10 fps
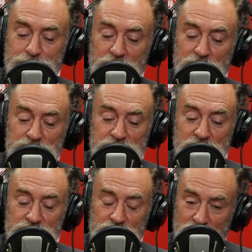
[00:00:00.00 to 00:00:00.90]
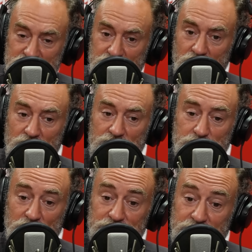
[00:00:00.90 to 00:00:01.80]
Because there is an
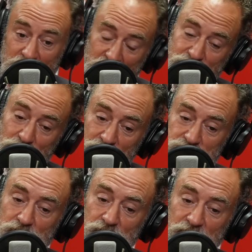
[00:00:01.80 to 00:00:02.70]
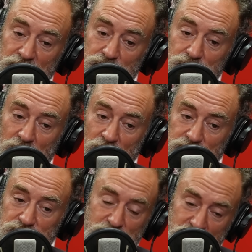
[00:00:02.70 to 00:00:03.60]
argument, if you're internally at
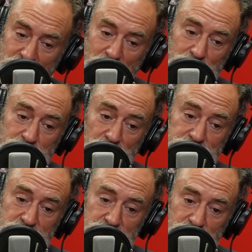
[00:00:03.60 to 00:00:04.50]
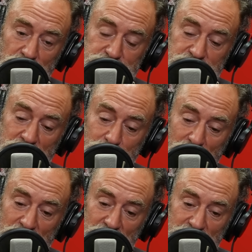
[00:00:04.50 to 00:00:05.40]
Newcastle, to reiterate what John's theme
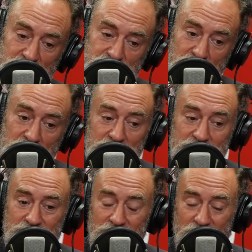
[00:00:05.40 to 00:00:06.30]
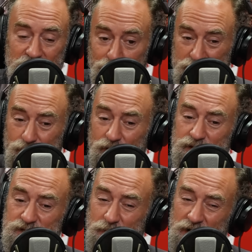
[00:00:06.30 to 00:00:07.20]
really is, if we
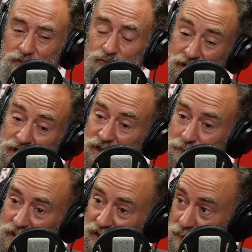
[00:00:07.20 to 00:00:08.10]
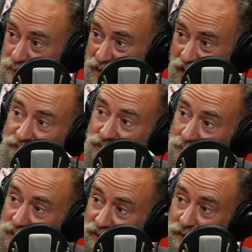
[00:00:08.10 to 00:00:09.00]
want to spend really big, and we have the
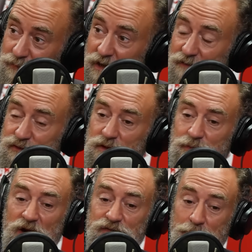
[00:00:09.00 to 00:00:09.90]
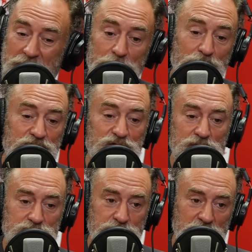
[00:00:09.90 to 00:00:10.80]
money, we have the bandwidth in
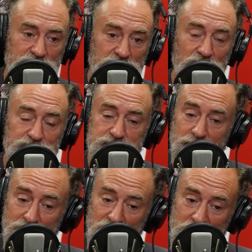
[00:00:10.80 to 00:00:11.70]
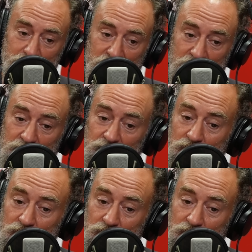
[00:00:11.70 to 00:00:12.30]
terms of PSR to spend really big,